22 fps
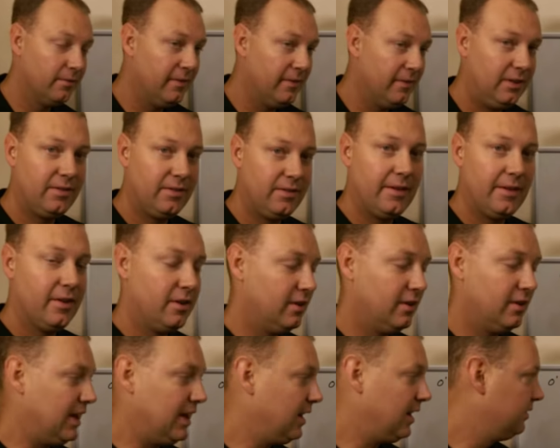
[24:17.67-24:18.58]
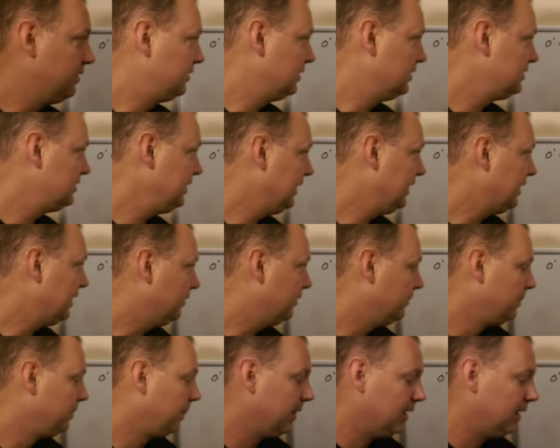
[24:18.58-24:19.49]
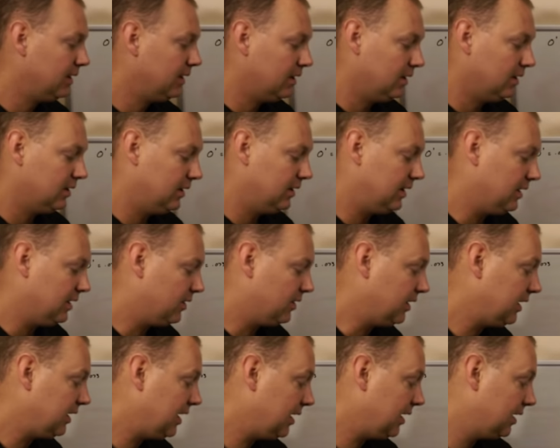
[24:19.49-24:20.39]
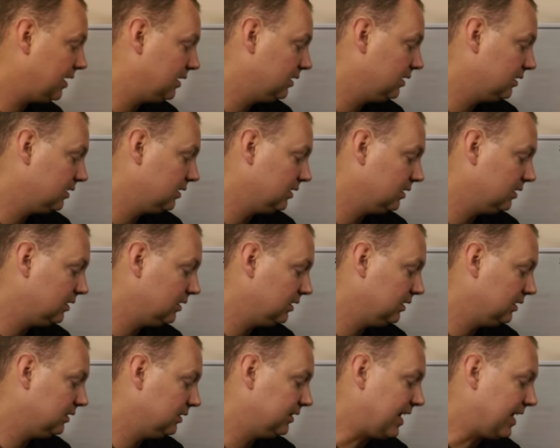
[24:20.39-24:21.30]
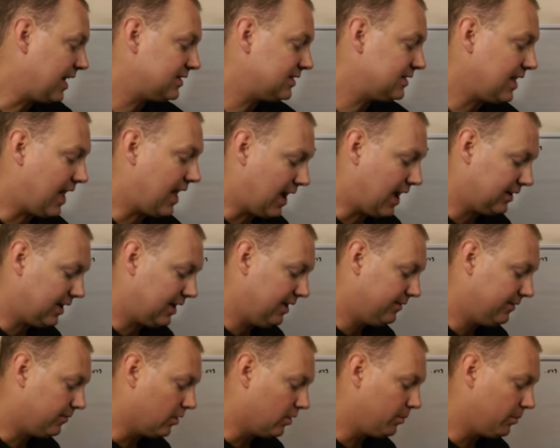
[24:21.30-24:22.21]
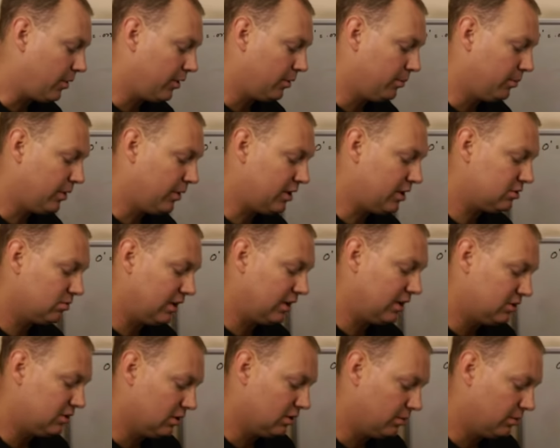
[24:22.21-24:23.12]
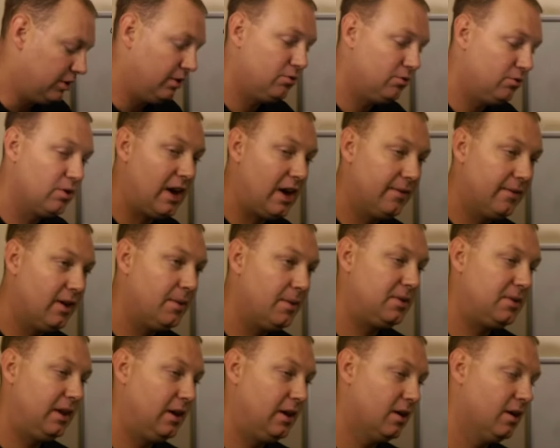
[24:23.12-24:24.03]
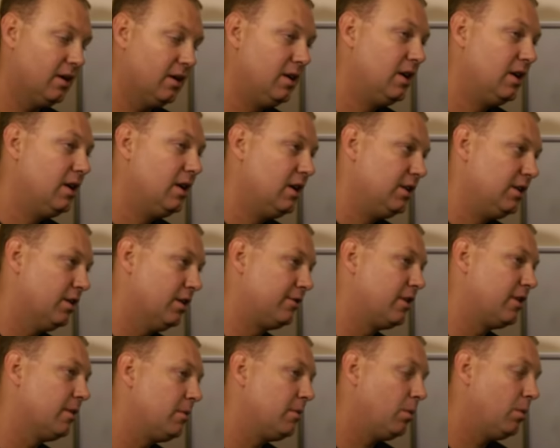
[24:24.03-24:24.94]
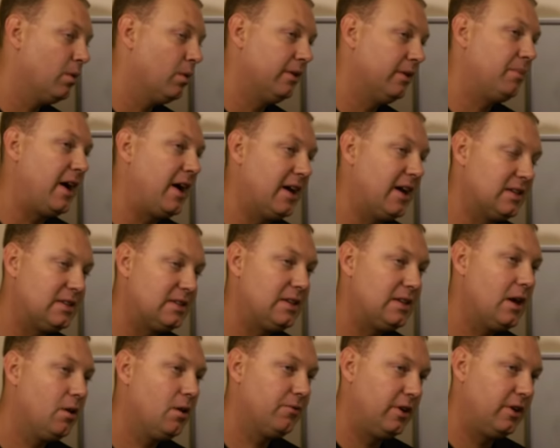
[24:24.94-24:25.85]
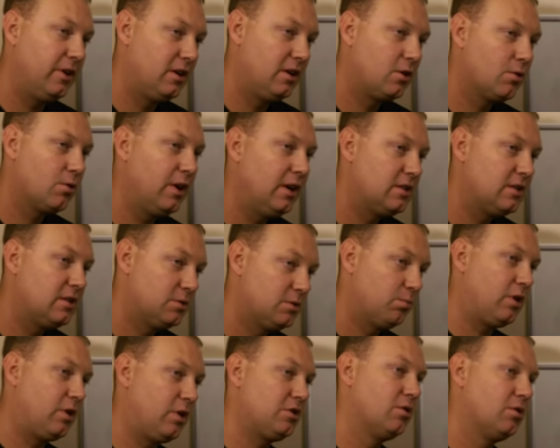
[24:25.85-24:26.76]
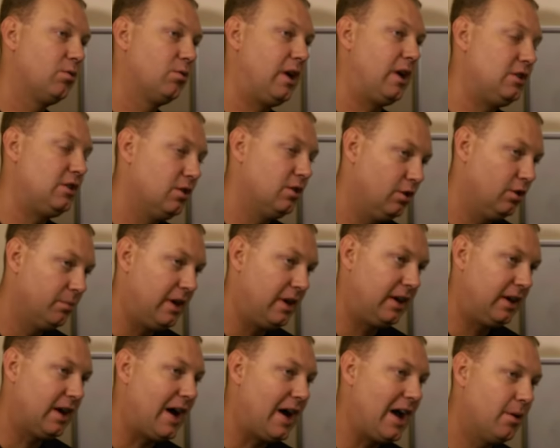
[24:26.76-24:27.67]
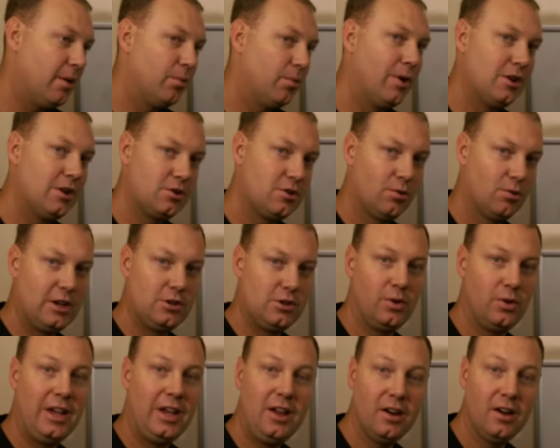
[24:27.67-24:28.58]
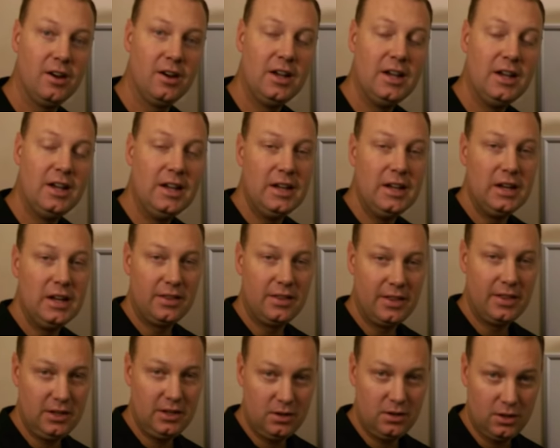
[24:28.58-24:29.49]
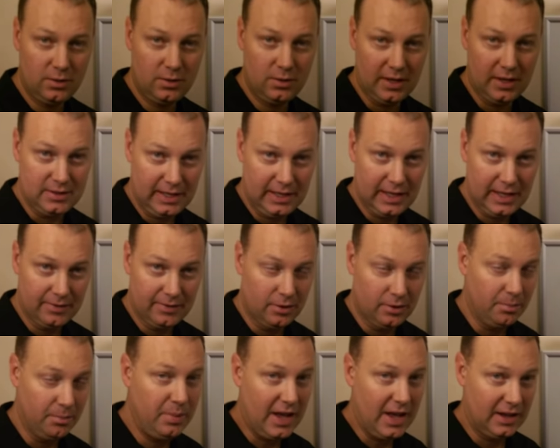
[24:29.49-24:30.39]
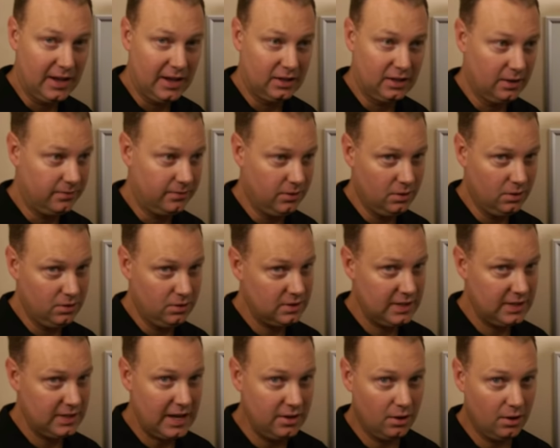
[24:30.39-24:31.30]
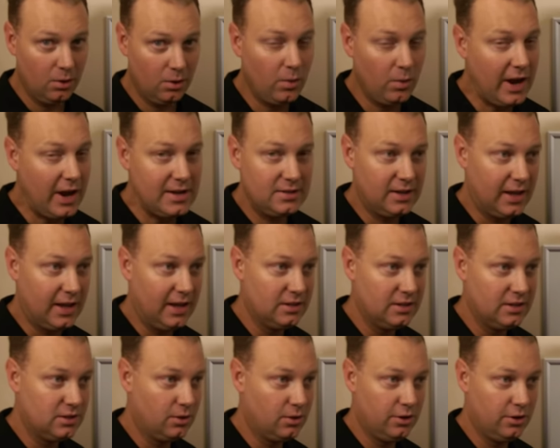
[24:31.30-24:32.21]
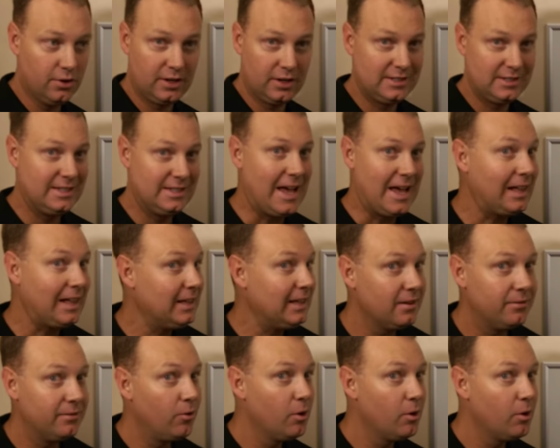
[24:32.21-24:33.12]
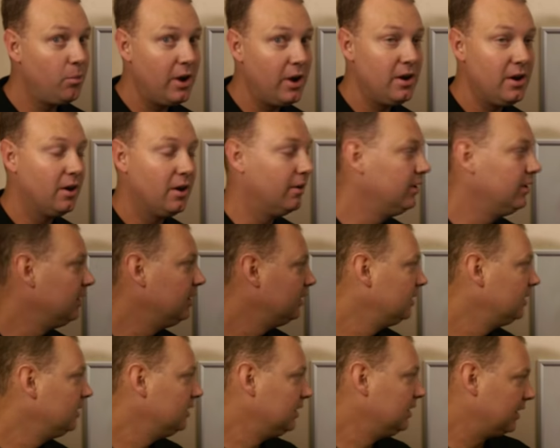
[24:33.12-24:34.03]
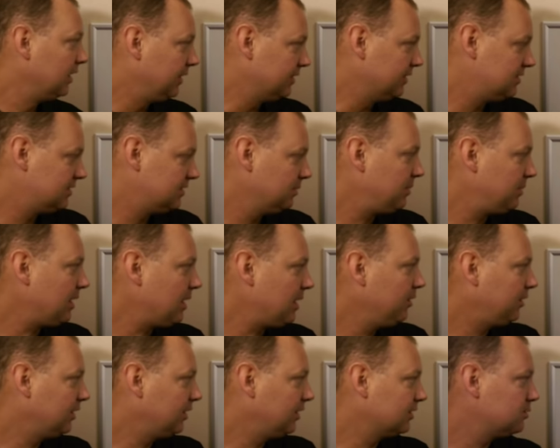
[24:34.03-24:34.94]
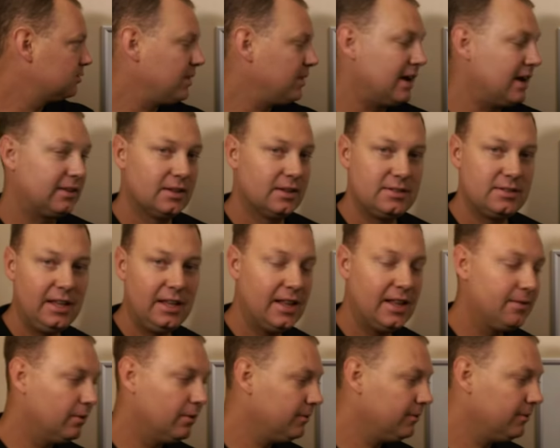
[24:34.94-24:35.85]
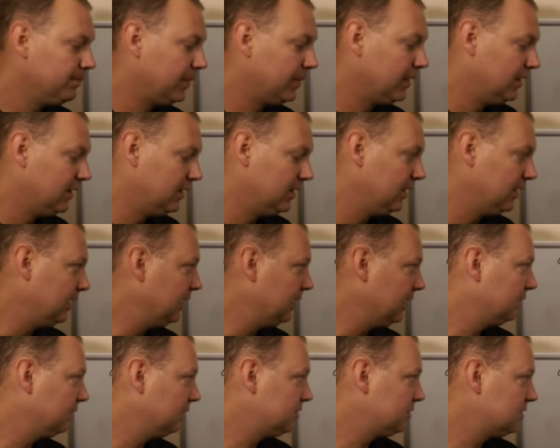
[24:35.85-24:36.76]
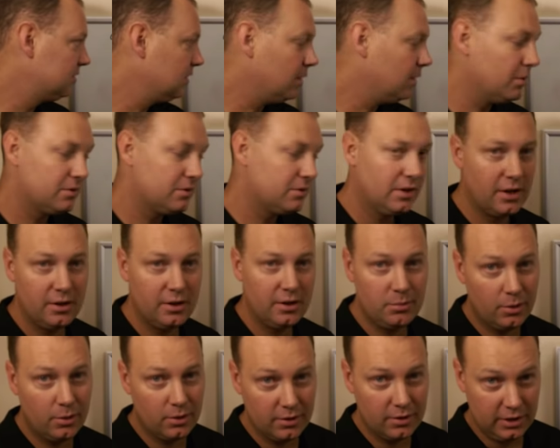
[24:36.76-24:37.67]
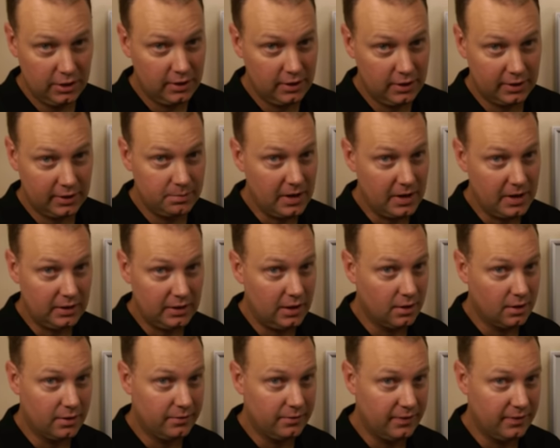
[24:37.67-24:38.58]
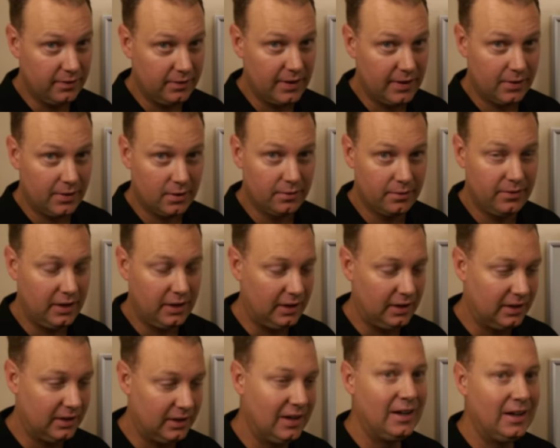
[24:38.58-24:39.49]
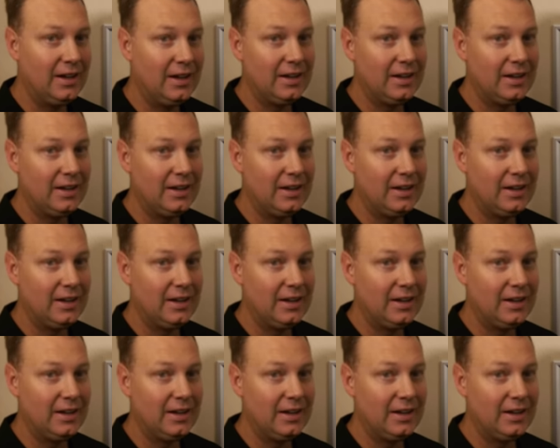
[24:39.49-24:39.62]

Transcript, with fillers: from 5,500 down to sea level. Now again, that's at a 4.0 pressure ratio. When you drive up to here, your turbo will by itself increase its pressure ratio. You'll make a higher pressure ratio here than you do at sea level. But if you set your wastegate so you're exactly at 4.0, this is the power you can expect at sea level, and which is almost 100 more than you can expect here at 5,500 feet.